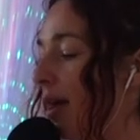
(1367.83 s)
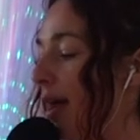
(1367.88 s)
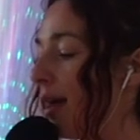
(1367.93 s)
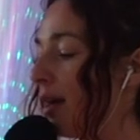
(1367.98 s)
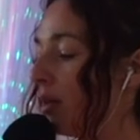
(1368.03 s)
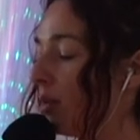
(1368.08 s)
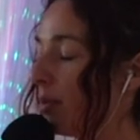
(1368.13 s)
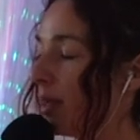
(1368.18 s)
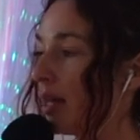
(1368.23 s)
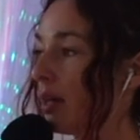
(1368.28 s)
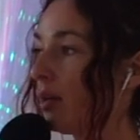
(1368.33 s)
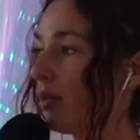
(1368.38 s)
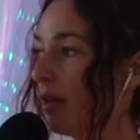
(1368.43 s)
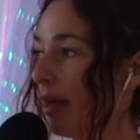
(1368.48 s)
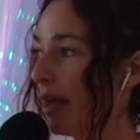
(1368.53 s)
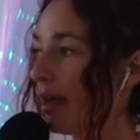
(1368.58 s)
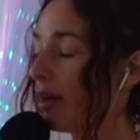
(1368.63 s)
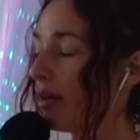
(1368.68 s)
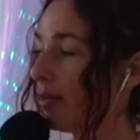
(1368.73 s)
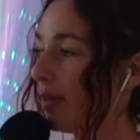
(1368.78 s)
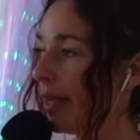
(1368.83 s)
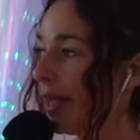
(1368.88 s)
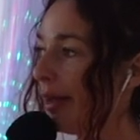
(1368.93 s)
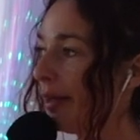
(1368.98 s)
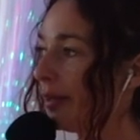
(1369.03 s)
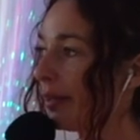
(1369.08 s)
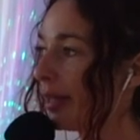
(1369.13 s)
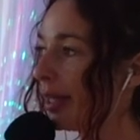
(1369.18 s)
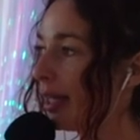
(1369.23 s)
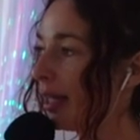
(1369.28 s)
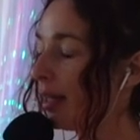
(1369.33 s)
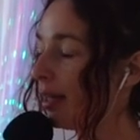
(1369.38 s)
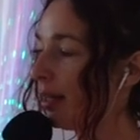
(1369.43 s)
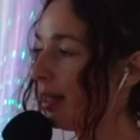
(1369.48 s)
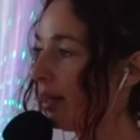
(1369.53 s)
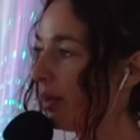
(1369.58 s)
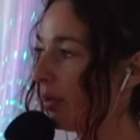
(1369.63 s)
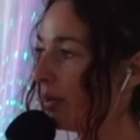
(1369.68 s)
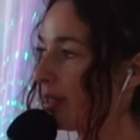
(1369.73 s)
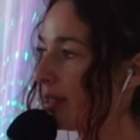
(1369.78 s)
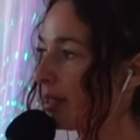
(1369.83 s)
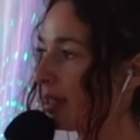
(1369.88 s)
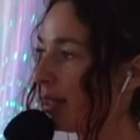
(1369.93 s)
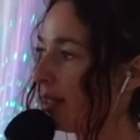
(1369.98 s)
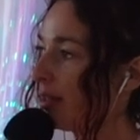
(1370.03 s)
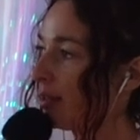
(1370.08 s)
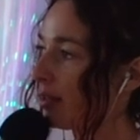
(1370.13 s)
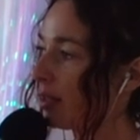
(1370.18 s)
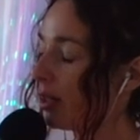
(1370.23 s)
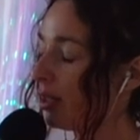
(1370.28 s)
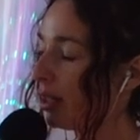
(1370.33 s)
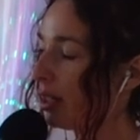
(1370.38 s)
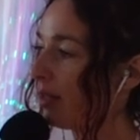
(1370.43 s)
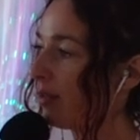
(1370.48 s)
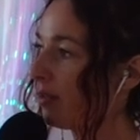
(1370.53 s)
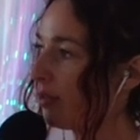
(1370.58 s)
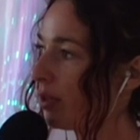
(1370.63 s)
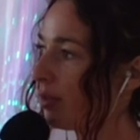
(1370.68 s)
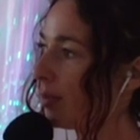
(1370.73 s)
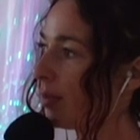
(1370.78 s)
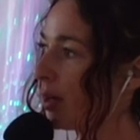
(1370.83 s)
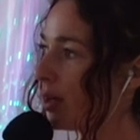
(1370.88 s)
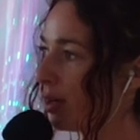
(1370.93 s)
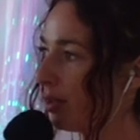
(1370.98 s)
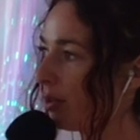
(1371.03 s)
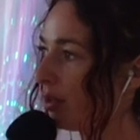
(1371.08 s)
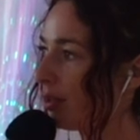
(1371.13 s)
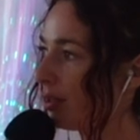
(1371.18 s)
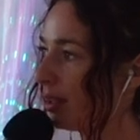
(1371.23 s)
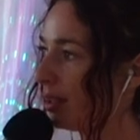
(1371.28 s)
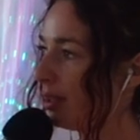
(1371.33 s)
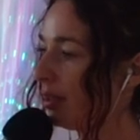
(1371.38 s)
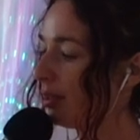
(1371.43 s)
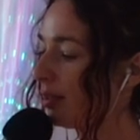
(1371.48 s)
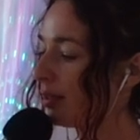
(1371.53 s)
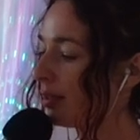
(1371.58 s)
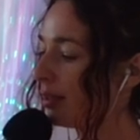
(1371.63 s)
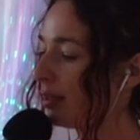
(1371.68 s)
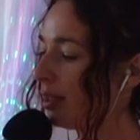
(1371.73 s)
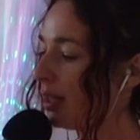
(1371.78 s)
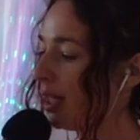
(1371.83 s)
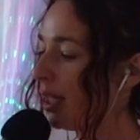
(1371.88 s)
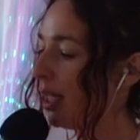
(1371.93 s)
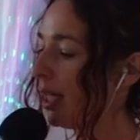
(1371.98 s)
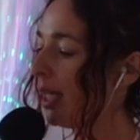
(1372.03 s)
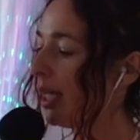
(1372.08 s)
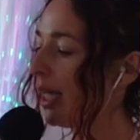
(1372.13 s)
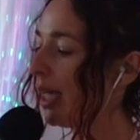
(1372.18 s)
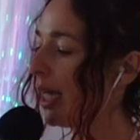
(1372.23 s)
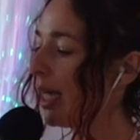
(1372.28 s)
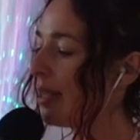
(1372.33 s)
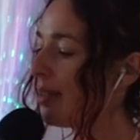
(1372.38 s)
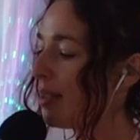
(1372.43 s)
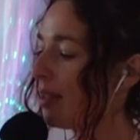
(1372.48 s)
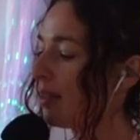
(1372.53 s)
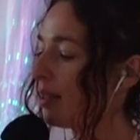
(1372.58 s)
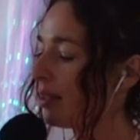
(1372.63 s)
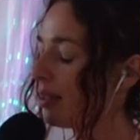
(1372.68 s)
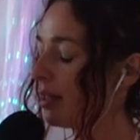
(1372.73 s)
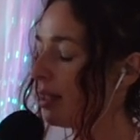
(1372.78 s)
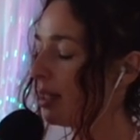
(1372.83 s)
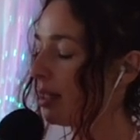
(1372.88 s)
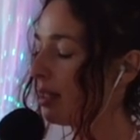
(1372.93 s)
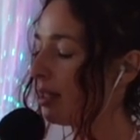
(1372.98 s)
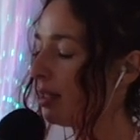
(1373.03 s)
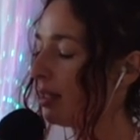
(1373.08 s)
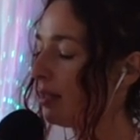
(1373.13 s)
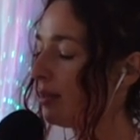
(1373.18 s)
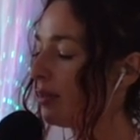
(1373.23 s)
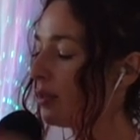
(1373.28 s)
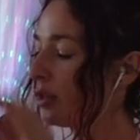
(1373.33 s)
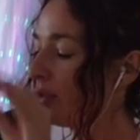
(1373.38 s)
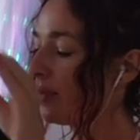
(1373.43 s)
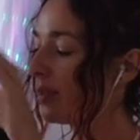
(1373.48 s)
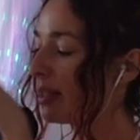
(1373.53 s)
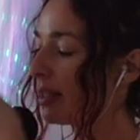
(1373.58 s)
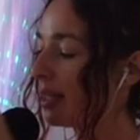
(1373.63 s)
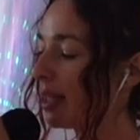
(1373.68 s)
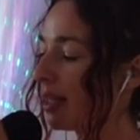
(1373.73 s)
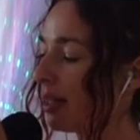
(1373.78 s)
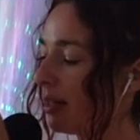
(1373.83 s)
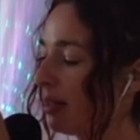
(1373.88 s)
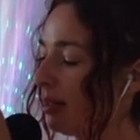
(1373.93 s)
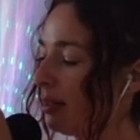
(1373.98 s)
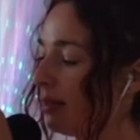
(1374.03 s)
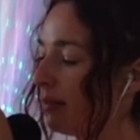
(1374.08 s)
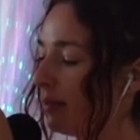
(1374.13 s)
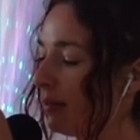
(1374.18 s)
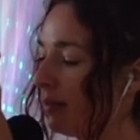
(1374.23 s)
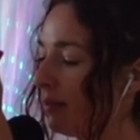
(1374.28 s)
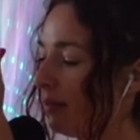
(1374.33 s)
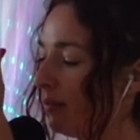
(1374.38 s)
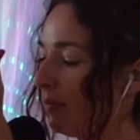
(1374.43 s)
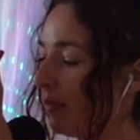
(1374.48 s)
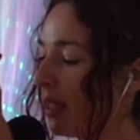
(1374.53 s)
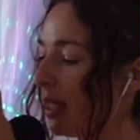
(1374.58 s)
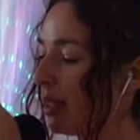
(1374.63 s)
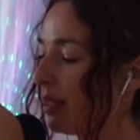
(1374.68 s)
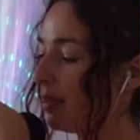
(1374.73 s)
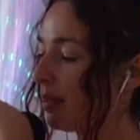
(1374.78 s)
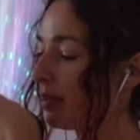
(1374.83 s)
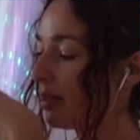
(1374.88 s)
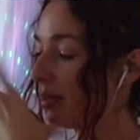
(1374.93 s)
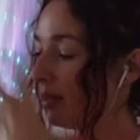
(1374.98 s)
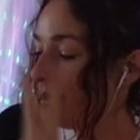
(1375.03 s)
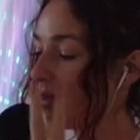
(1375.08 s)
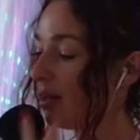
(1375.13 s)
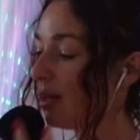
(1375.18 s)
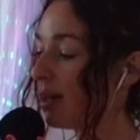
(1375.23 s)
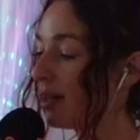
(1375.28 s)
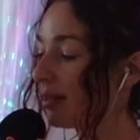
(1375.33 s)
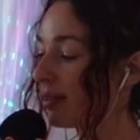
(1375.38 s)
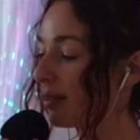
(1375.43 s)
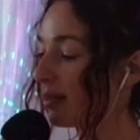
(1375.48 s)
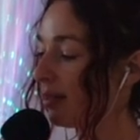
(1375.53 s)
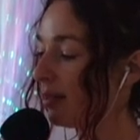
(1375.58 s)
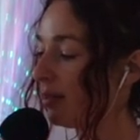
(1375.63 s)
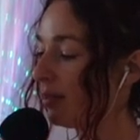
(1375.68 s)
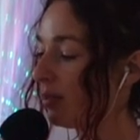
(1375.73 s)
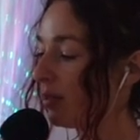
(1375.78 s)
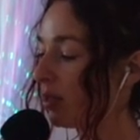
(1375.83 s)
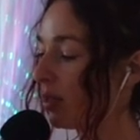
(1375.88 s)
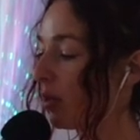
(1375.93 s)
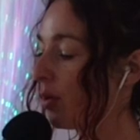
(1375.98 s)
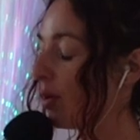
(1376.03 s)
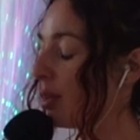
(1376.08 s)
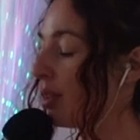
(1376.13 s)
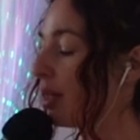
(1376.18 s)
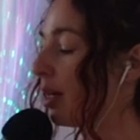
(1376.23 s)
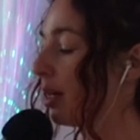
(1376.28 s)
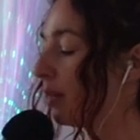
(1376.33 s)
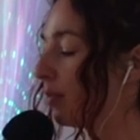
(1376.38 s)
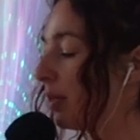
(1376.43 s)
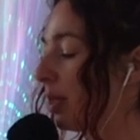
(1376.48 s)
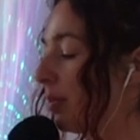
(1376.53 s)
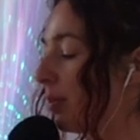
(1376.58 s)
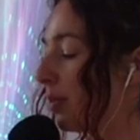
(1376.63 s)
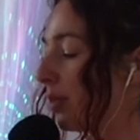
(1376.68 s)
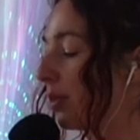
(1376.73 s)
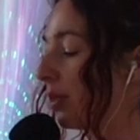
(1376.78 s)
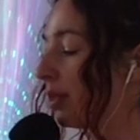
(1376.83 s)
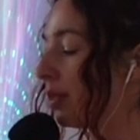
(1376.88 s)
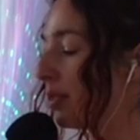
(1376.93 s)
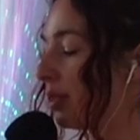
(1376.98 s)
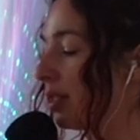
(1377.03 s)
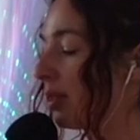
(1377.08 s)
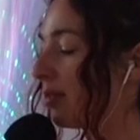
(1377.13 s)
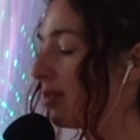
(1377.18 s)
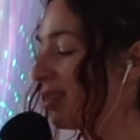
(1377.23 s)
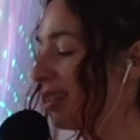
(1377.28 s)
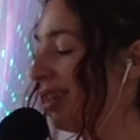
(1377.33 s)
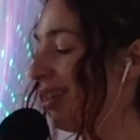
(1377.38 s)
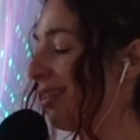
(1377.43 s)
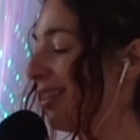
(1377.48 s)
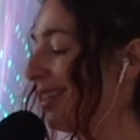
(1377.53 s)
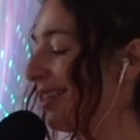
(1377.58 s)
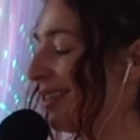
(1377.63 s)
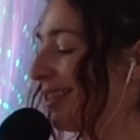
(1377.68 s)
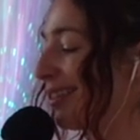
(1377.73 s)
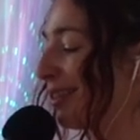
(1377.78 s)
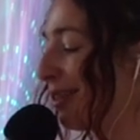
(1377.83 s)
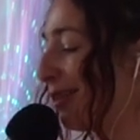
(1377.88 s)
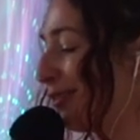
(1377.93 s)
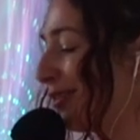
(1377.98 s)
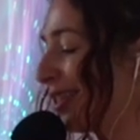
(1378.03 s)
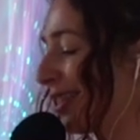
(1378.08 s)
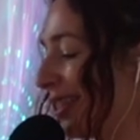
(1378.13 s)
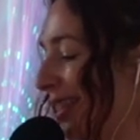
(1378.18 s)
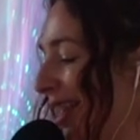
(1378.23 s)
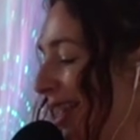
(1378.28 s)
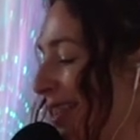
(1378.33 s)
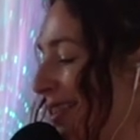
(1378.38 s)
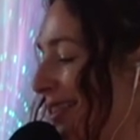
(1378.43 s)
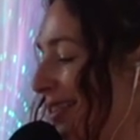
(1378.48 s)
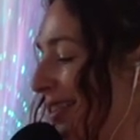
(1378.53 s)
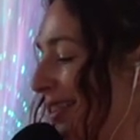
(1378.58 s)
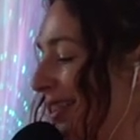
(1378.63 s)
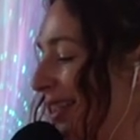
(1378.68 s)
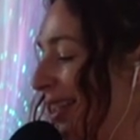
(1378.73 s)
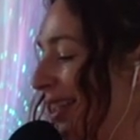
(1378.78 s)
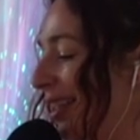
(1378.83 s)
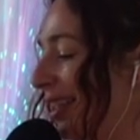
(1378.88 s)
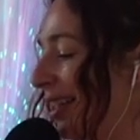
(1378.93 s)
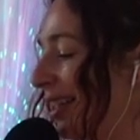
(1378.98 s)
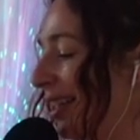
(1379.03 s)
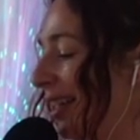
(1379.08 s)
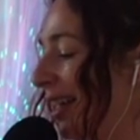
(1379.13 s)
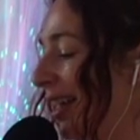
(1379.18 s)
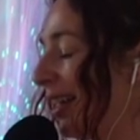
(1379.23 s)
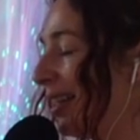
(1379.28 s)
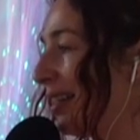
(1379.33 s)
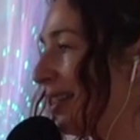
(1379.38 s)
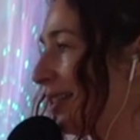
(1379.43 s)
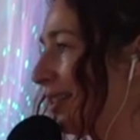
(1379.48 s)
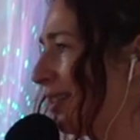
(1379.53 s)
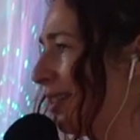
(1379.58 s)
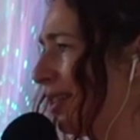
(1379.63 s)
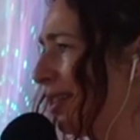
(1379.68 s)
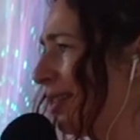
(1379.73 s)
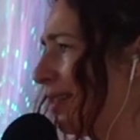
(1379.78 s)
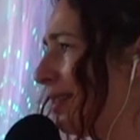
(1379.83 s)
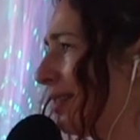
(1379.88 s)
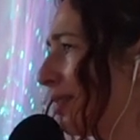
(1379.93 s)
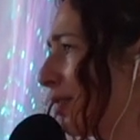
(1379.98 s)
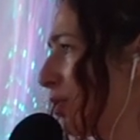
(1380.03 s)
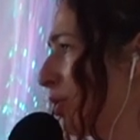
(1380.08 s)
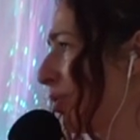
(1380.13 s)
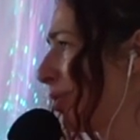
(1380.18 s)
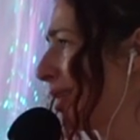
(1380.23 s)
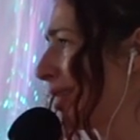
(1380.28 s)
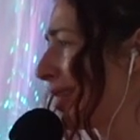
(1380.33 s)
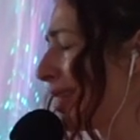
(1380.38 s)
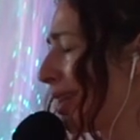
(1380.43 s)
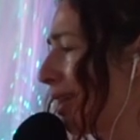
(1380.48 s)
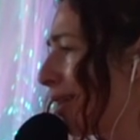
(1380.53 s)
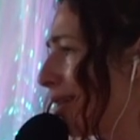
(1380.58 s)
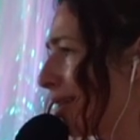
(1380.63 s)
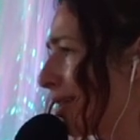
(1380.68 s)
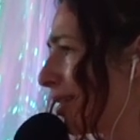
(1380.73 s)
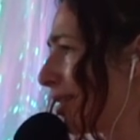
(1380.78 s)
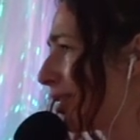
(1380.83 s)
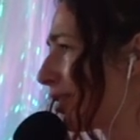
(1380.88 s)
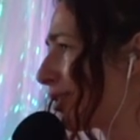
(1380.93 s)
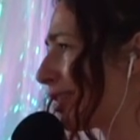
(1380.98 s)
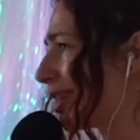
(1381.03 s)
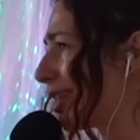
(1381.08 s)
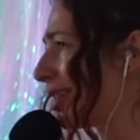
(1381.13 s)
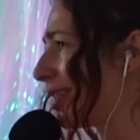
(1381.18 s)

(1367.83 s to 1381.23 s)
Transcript: how we create our reality, and how it's like starting from consciousness. And then the surface layer is our thoughts. So a lot of people are still stuck in the surface layer. And this is also what psychiatry